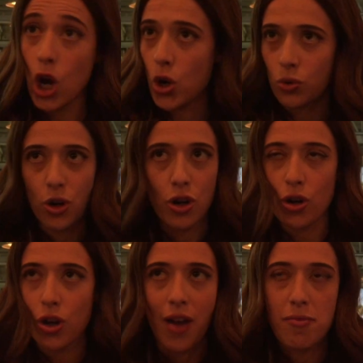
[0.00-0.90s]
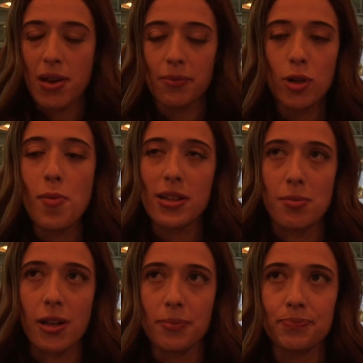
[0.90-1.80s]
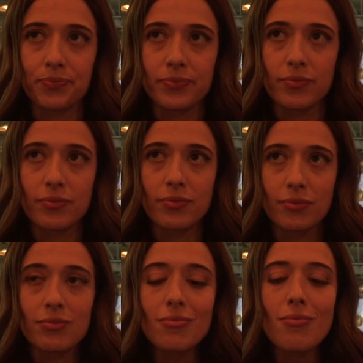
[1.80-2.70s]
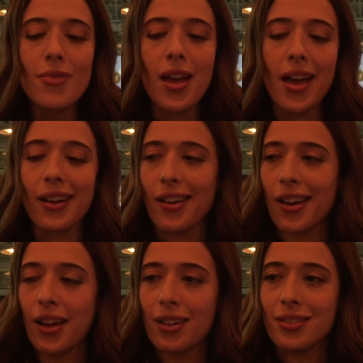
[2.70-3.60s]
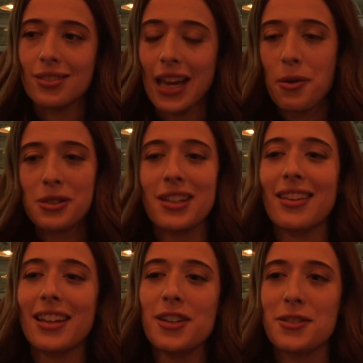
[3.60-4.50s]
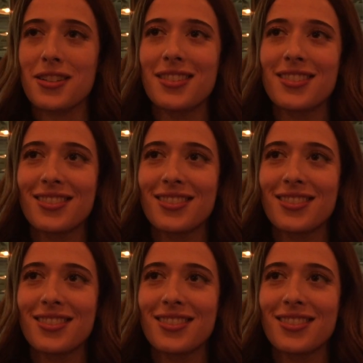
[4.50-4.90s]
No, you haven't met him. You're about to meet him. And yeah, we'll see how that goes.